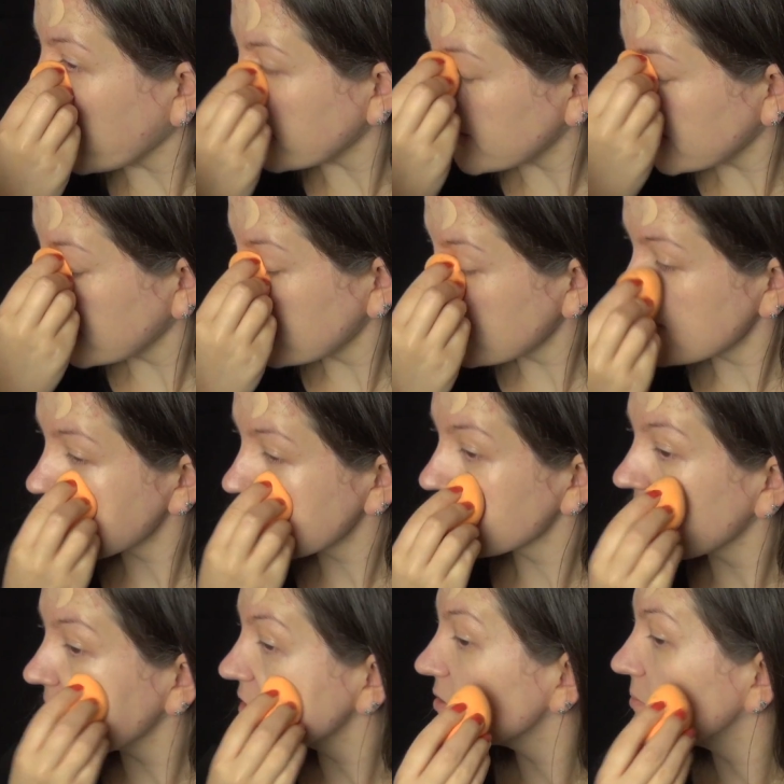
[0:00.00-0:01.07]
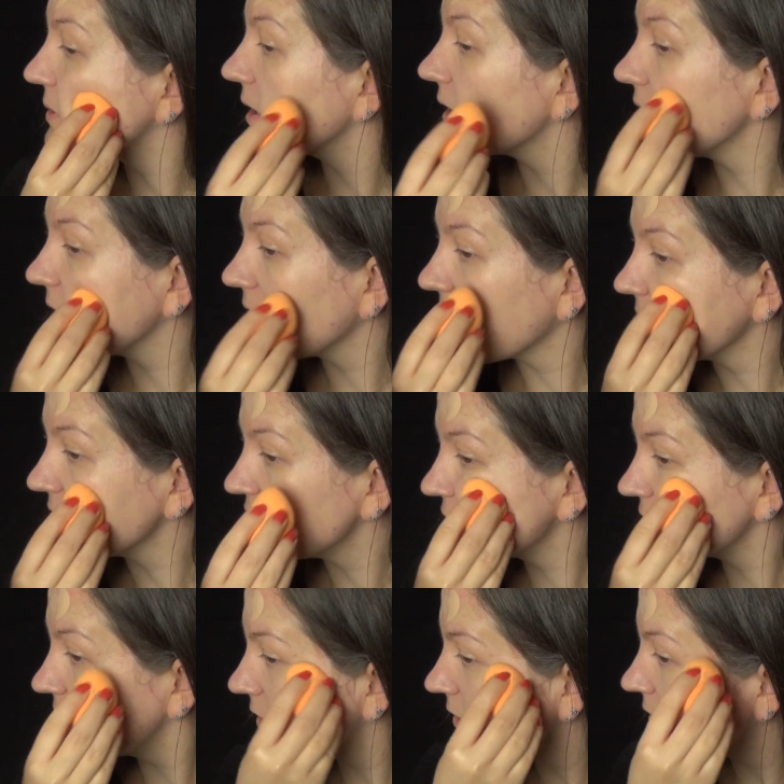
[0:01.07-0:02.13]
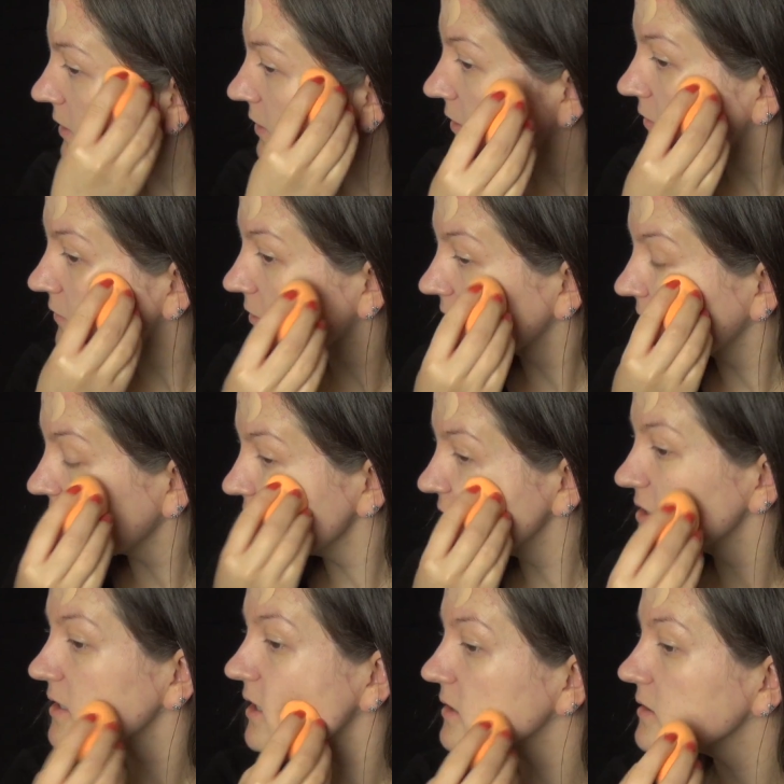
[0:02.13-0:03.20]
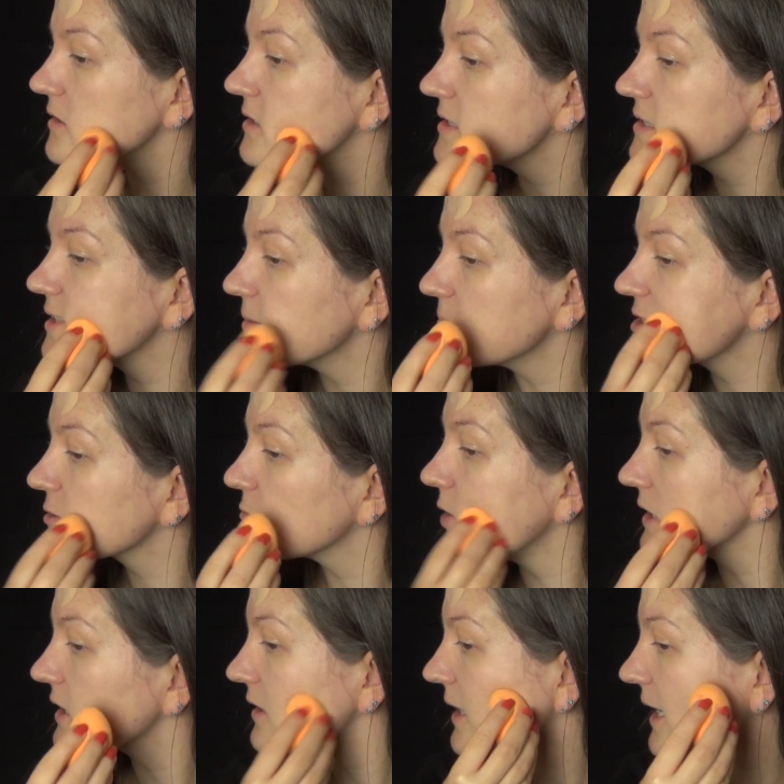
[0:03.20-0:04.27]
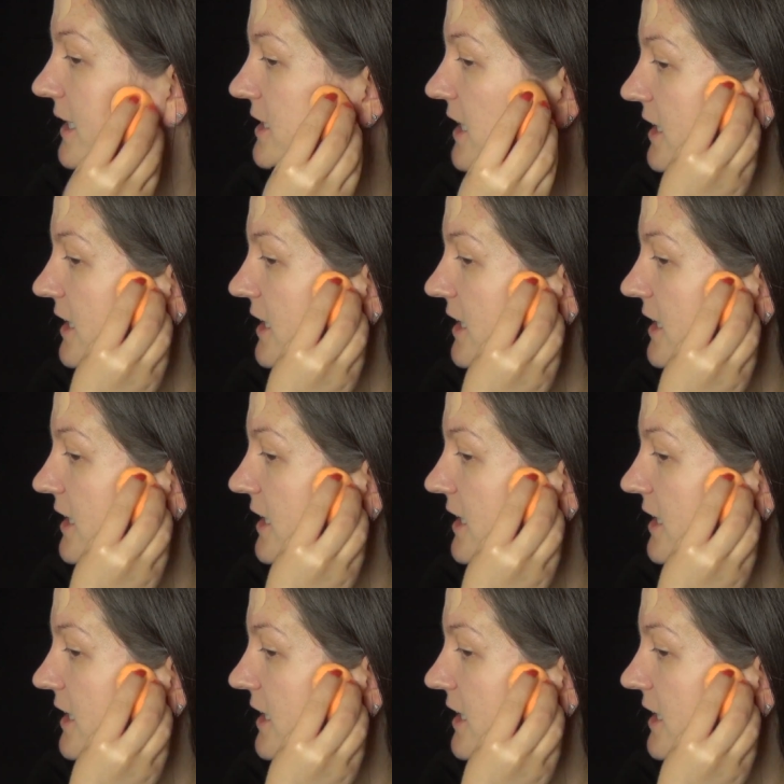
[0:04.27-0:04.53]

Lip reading: It is meant to be a light foundation and it seems quite light.